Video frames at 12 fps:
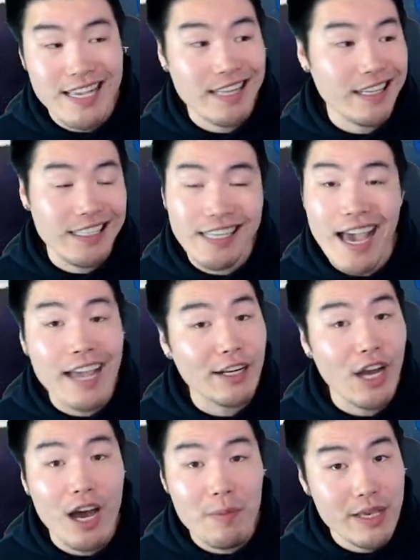I had like nine
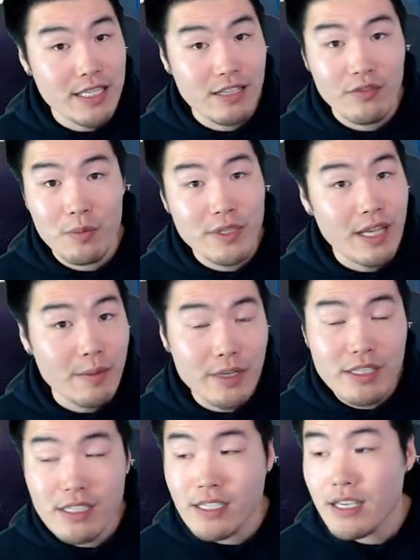copies just from
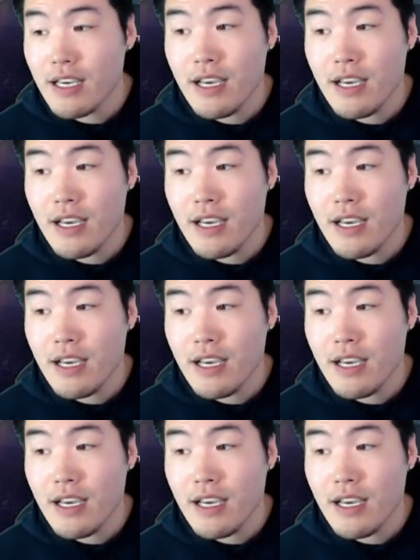summons,